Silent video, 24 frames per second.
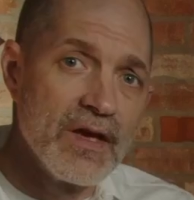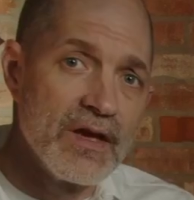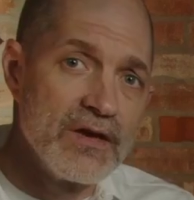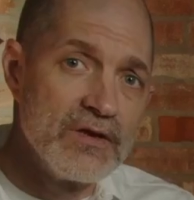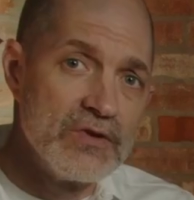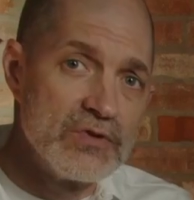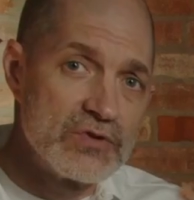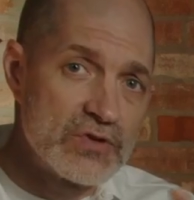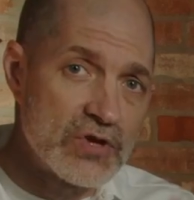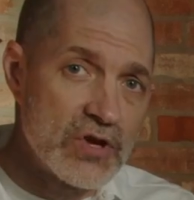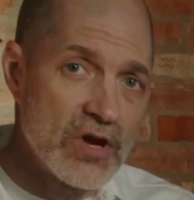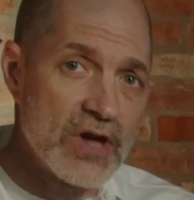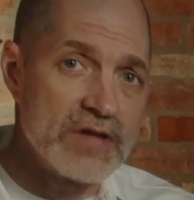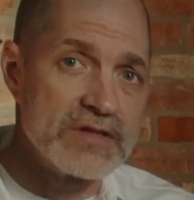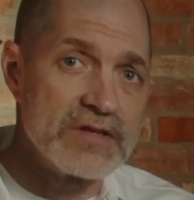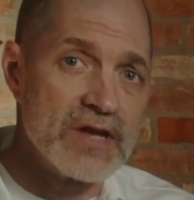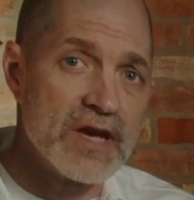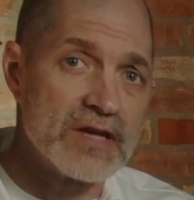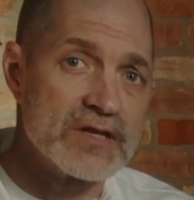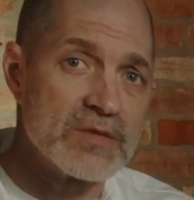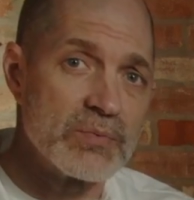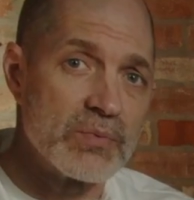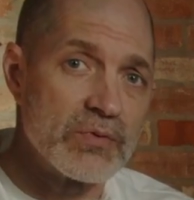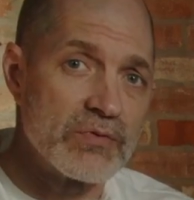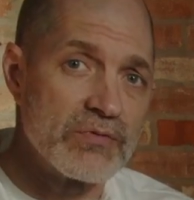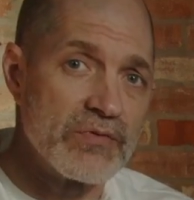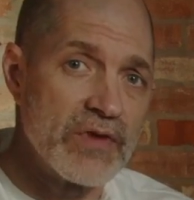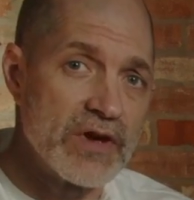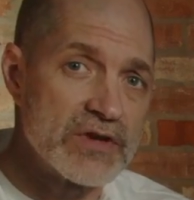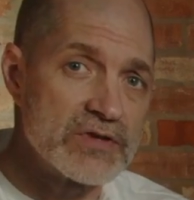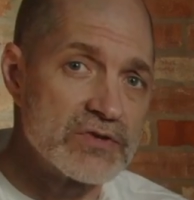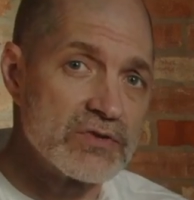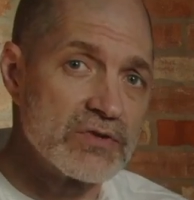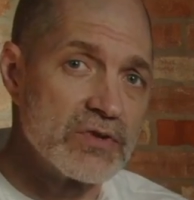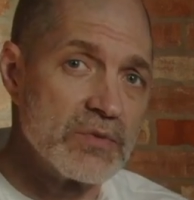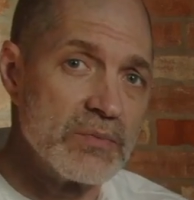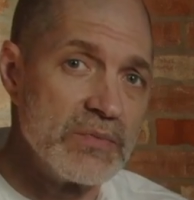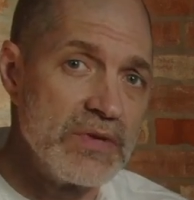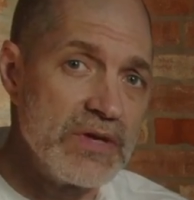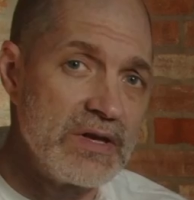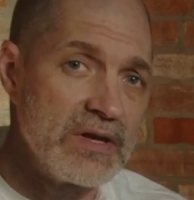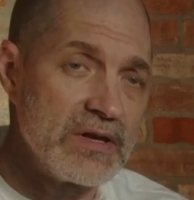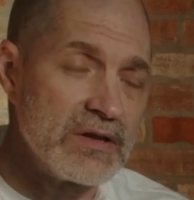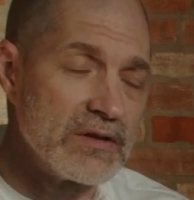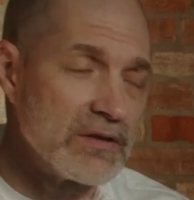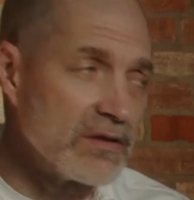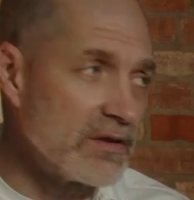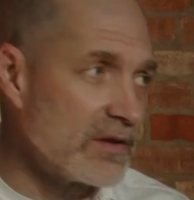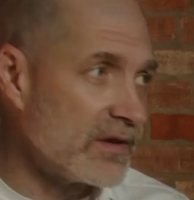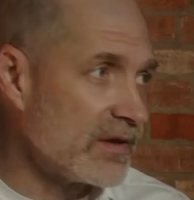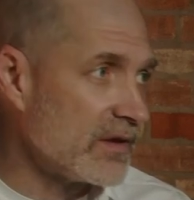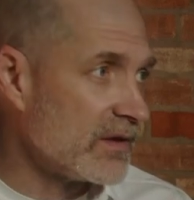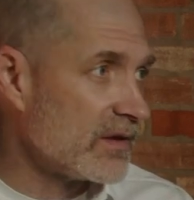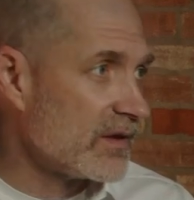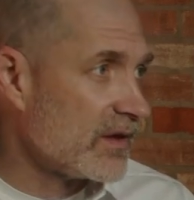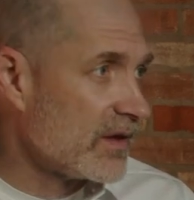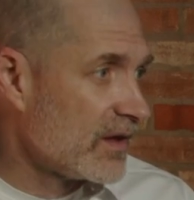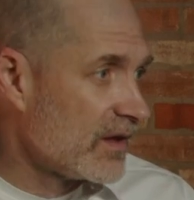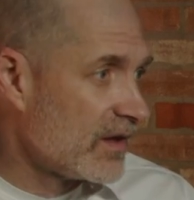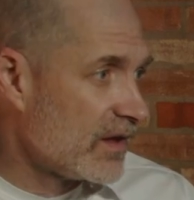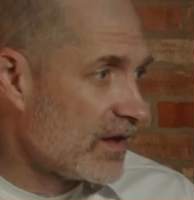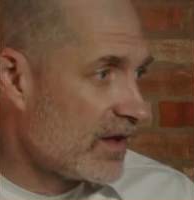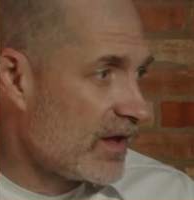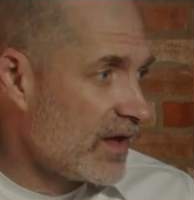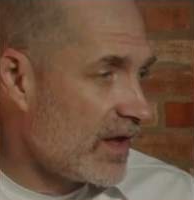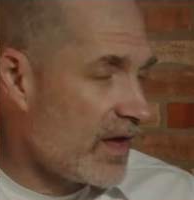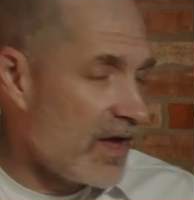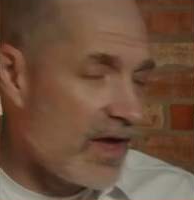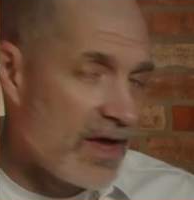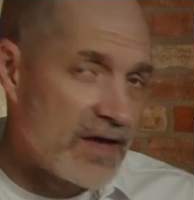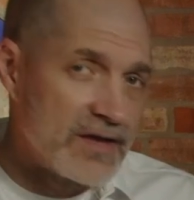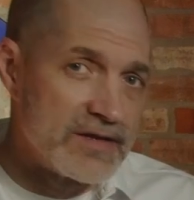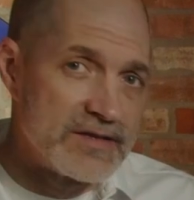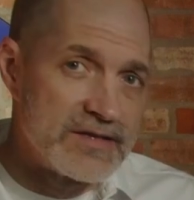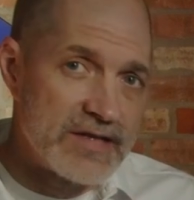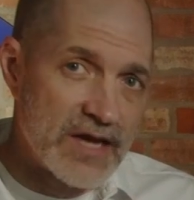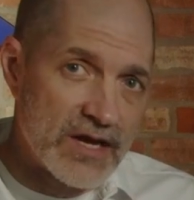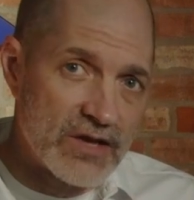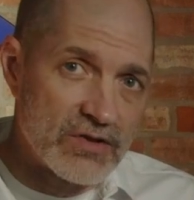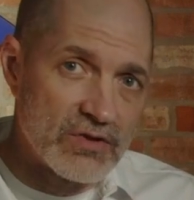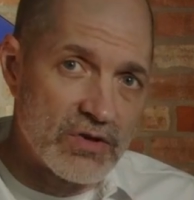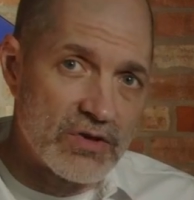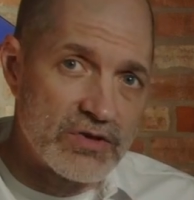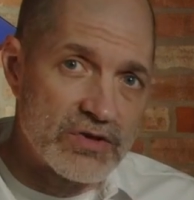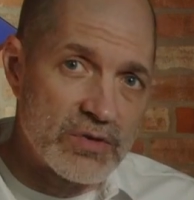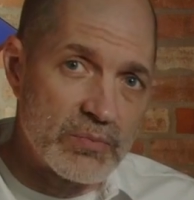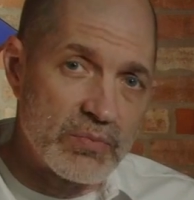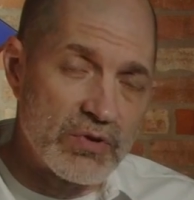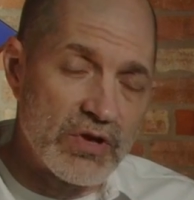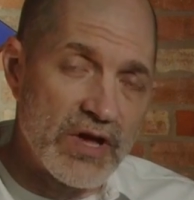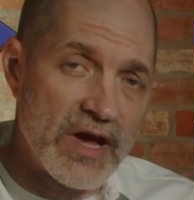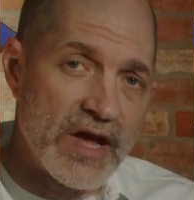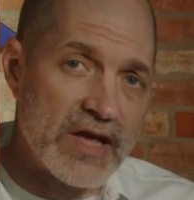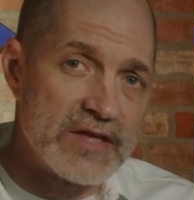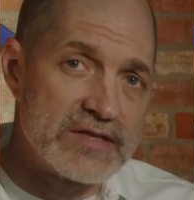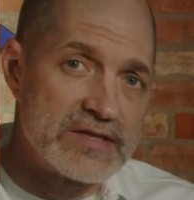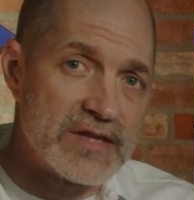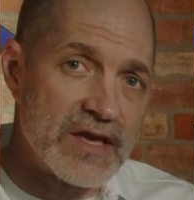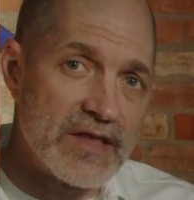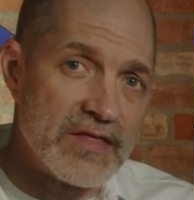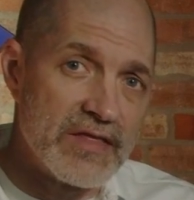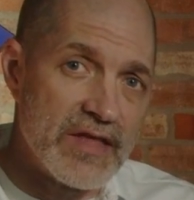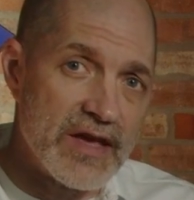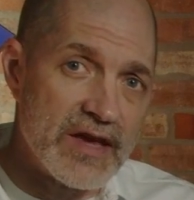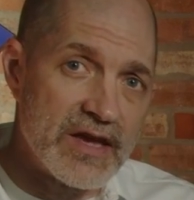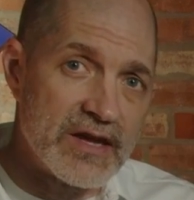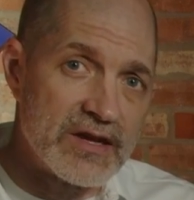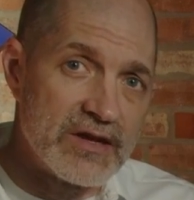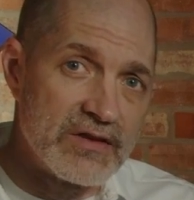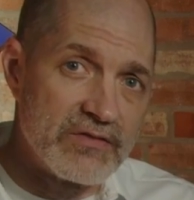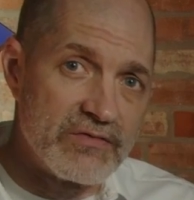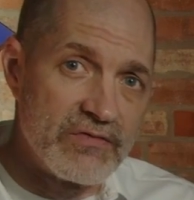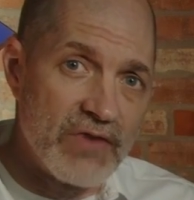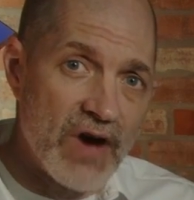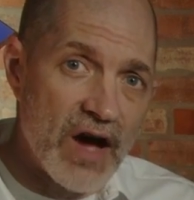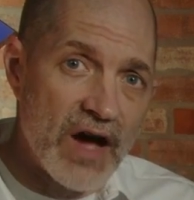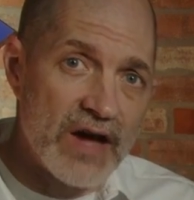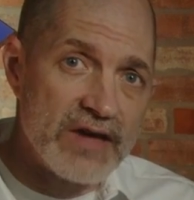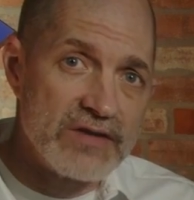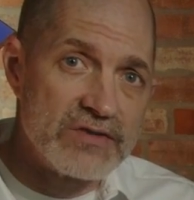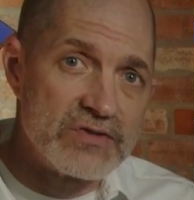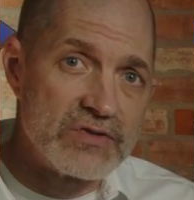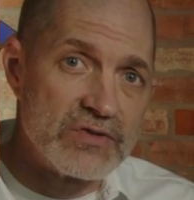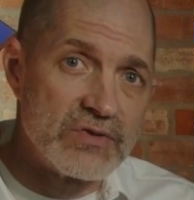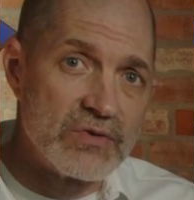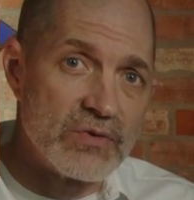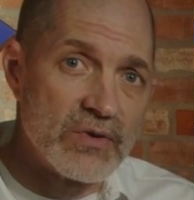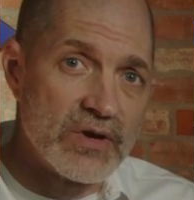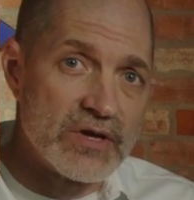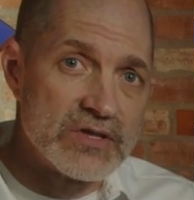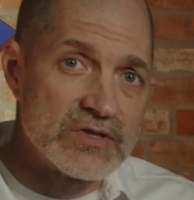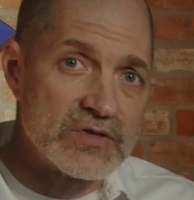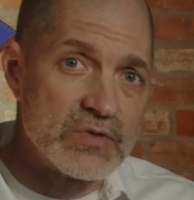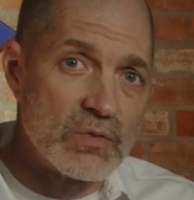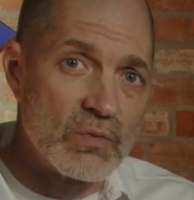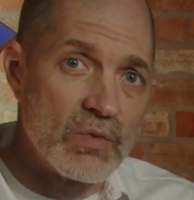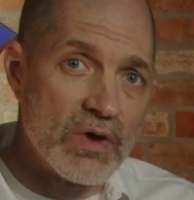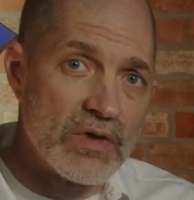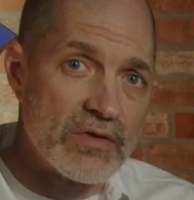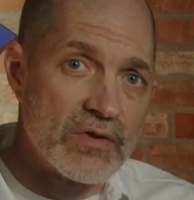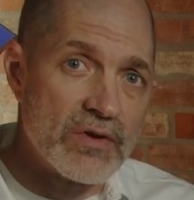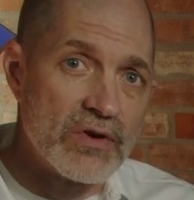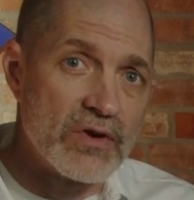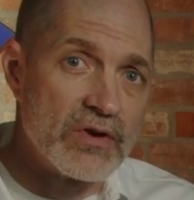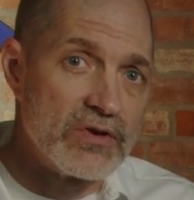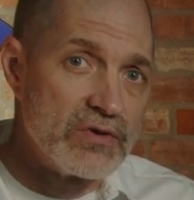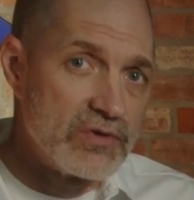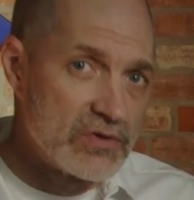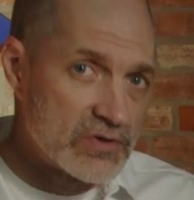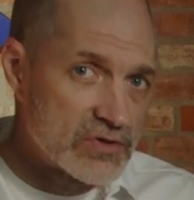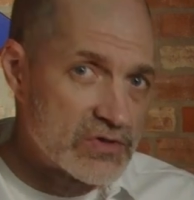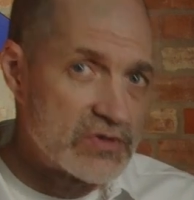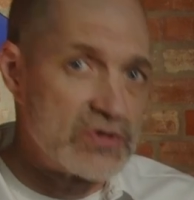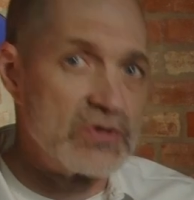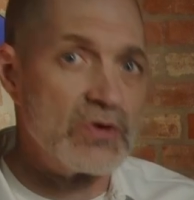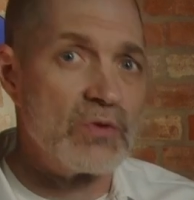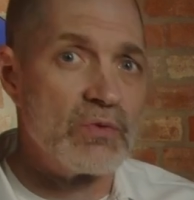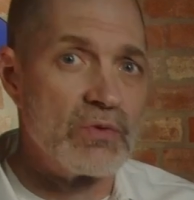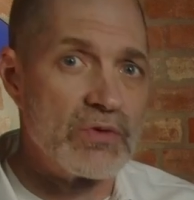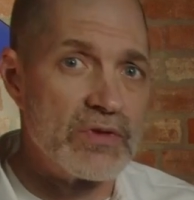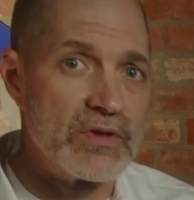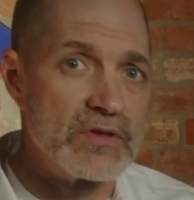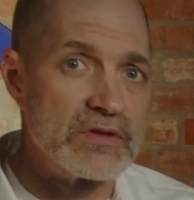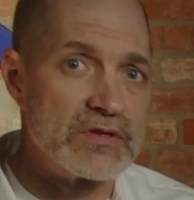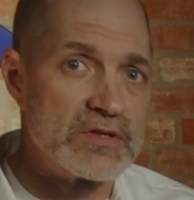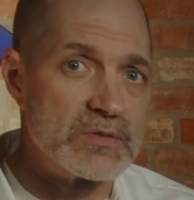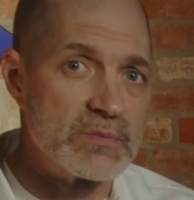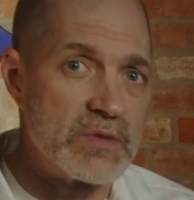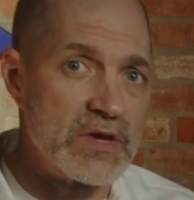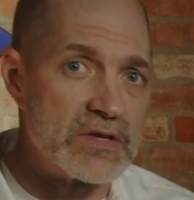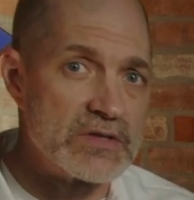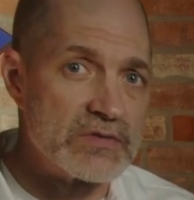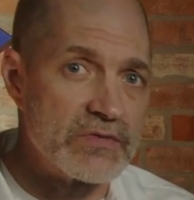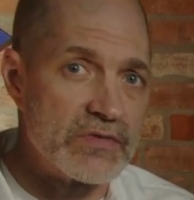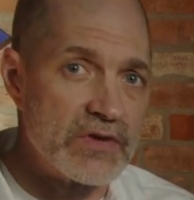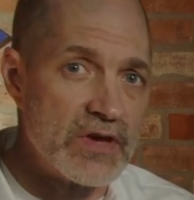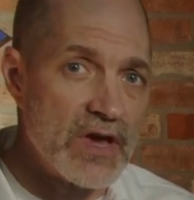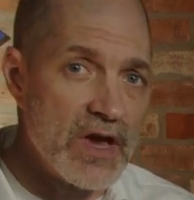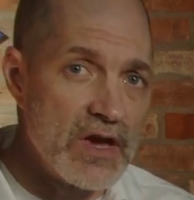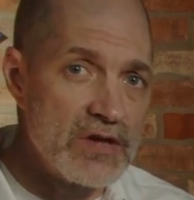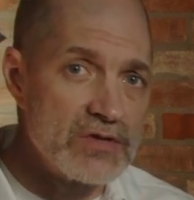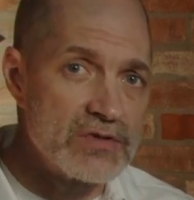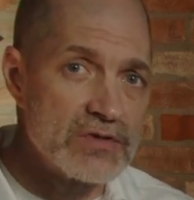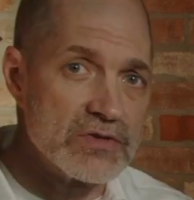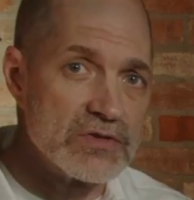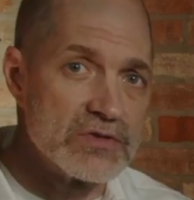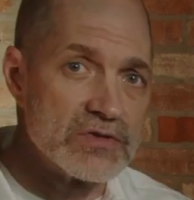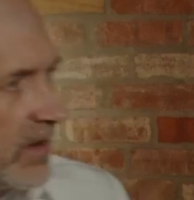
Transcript: you should contact a professional immediately and take a look at the plans, and they can advise you as to whether you're still within the specifications.